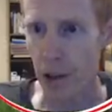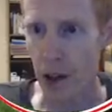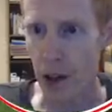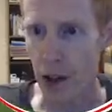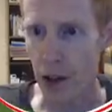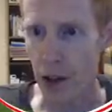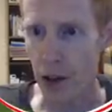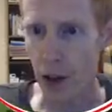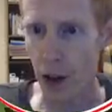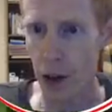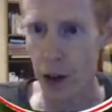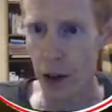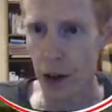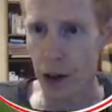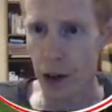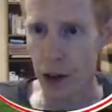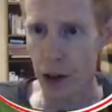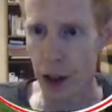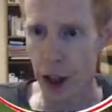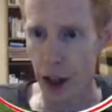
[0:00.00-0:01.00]
So
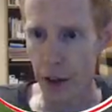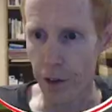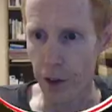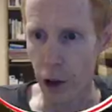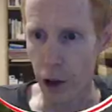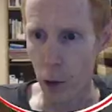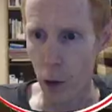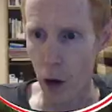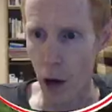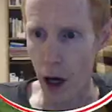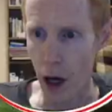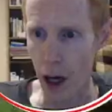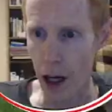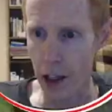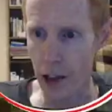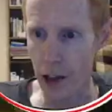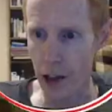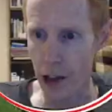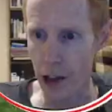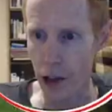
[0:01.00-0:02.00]
if you
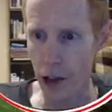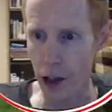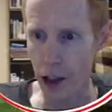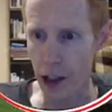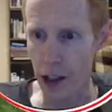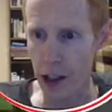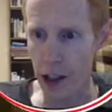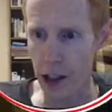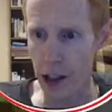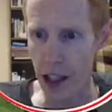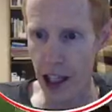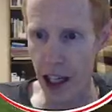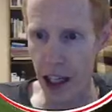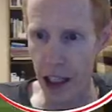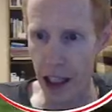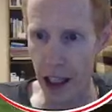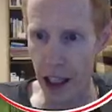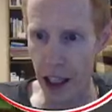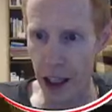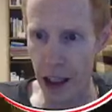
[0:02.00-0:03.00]
want, you can
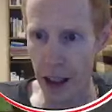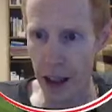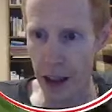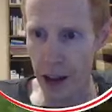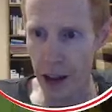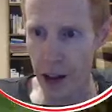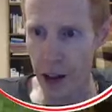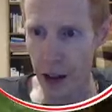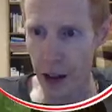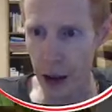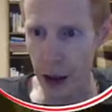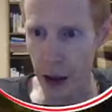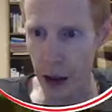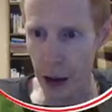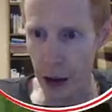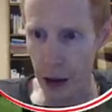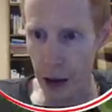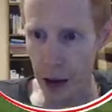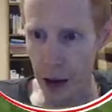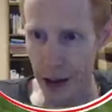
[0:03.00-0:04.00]
dig
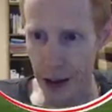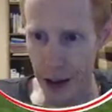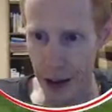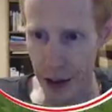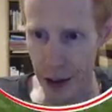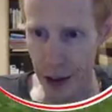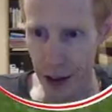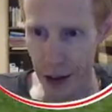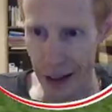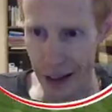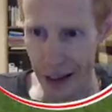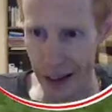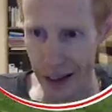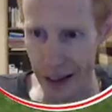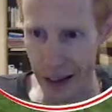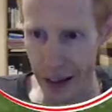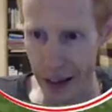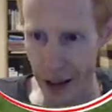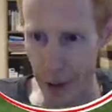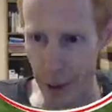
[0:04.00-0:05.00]
into
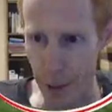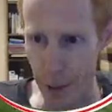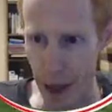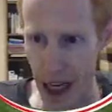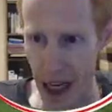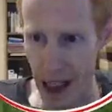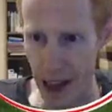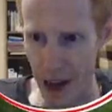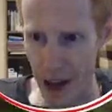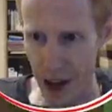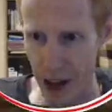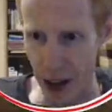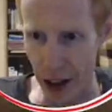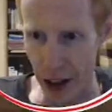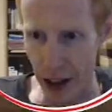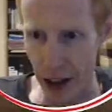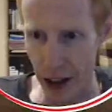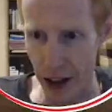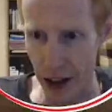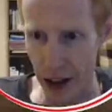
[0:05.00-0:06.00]
the base
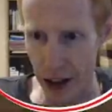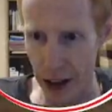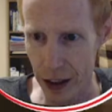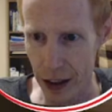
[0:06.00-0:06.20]
here